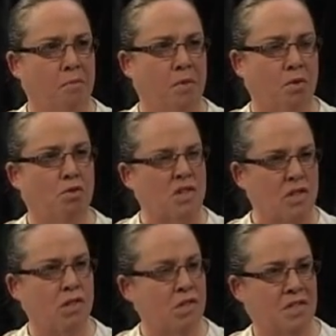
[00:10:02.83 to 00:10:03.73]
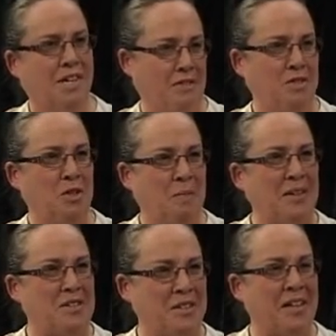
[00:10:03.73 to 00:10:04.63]
the Christian stuff too
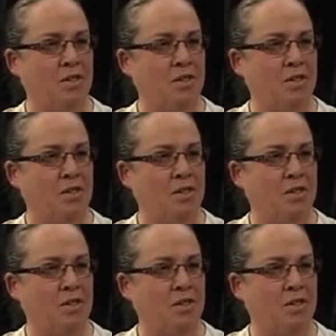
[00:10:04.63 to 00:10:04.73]
much in that